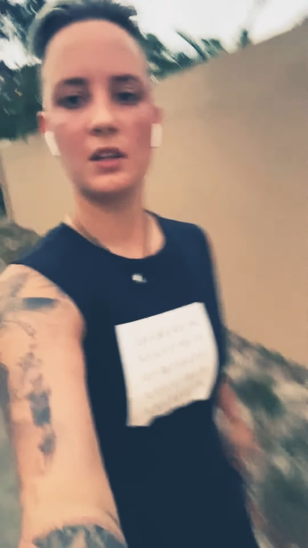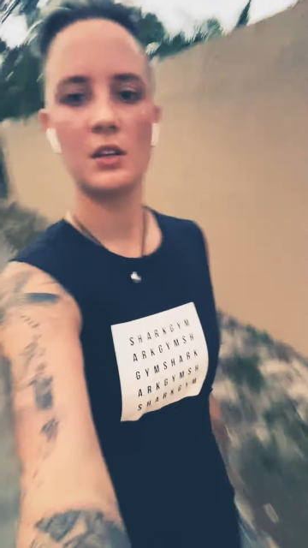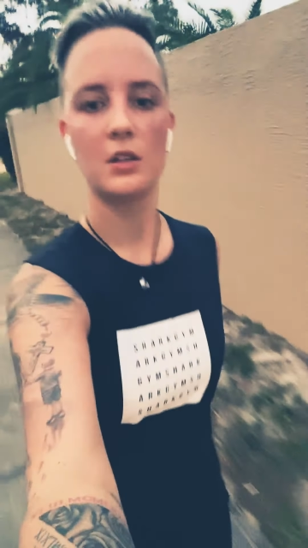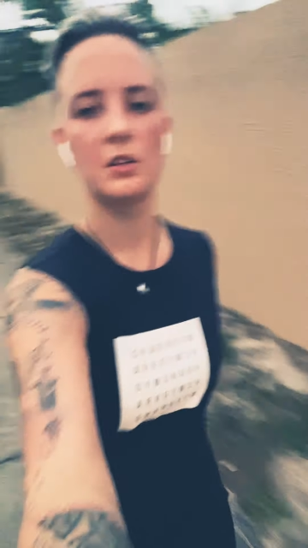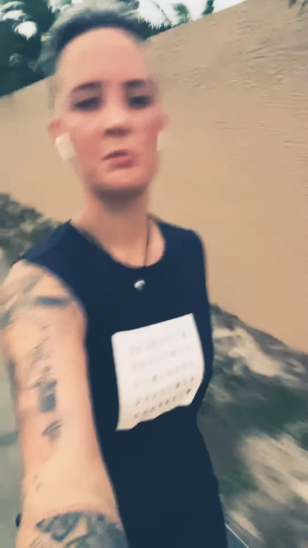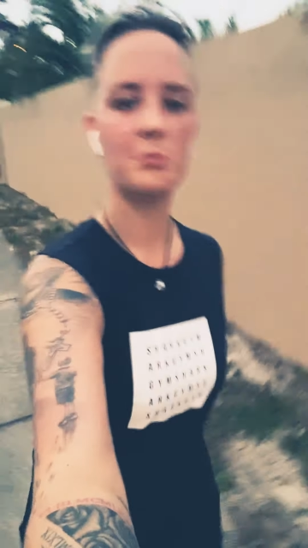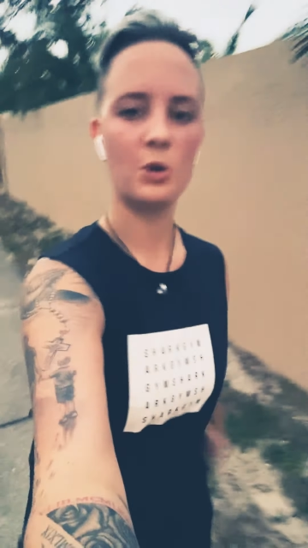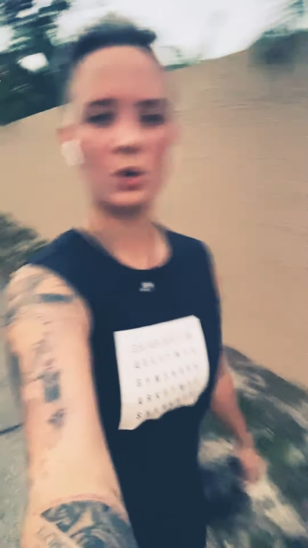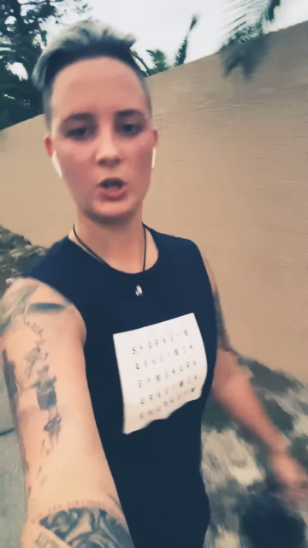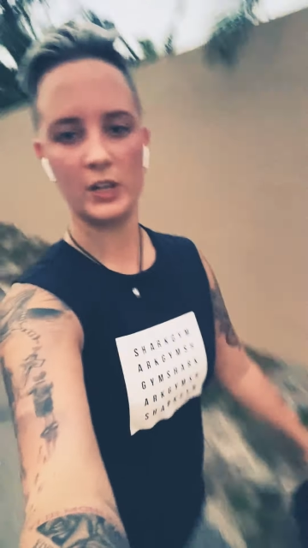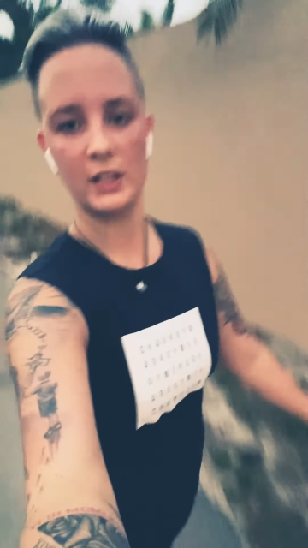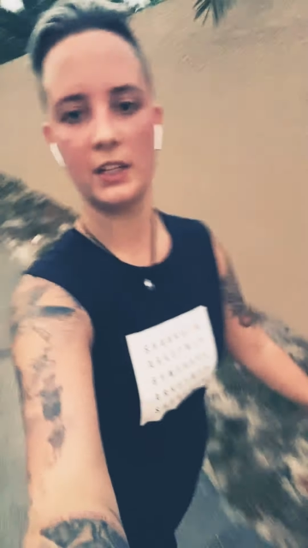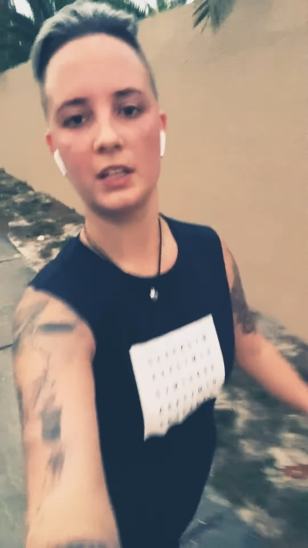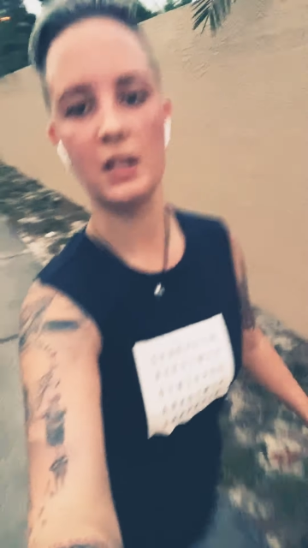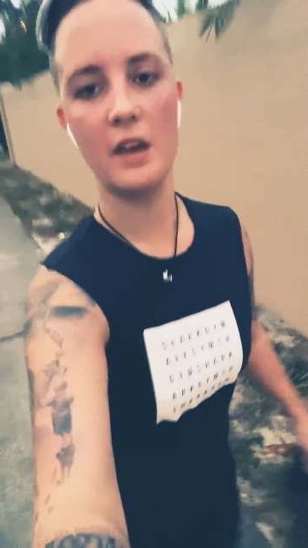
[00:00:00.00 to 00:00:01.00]
Good
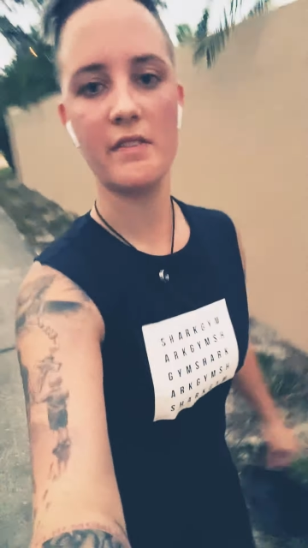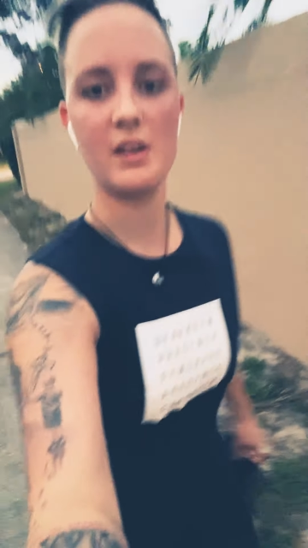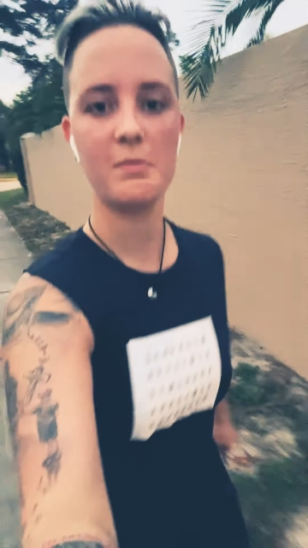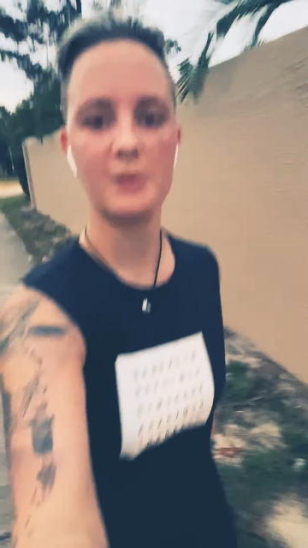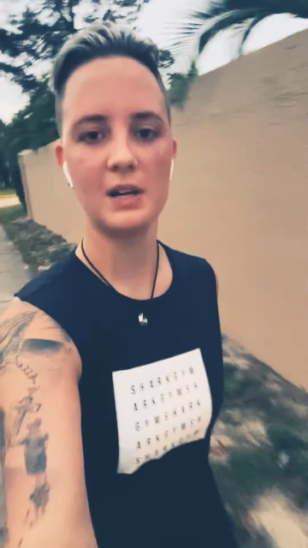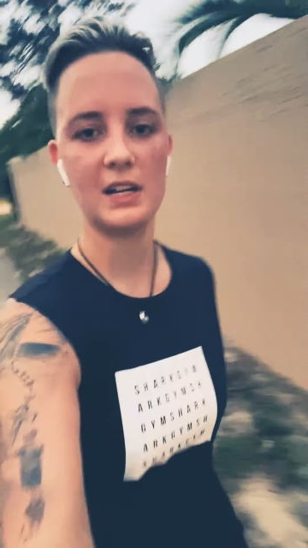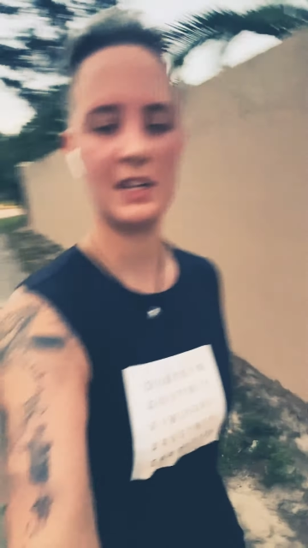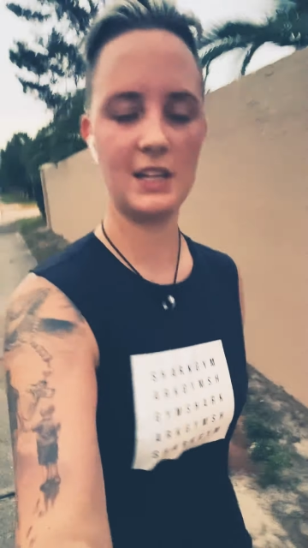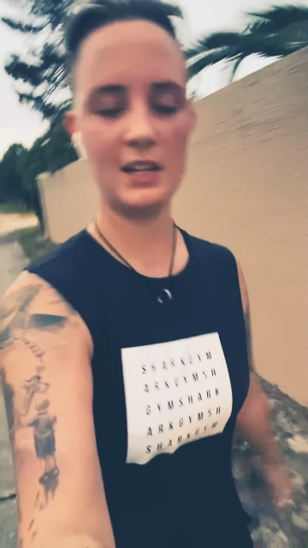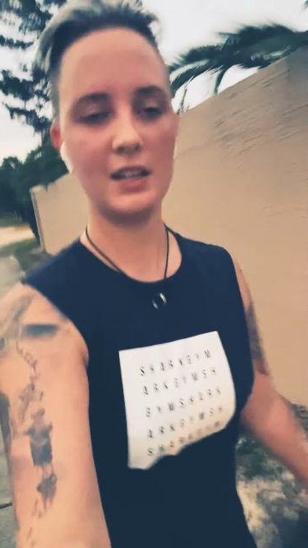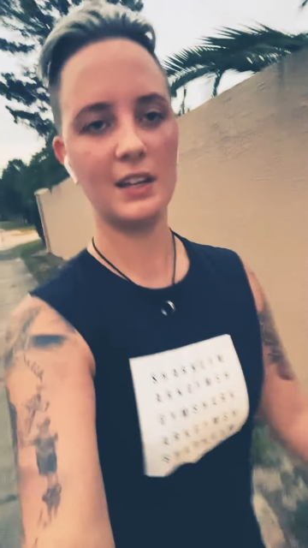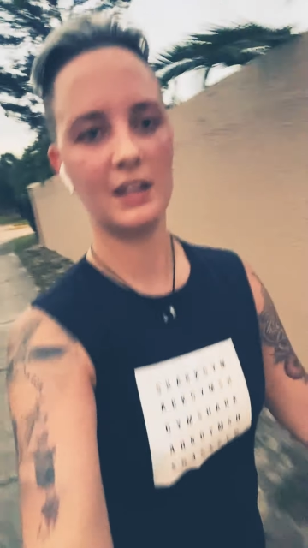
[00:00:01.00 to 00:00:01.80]
morning, everybody,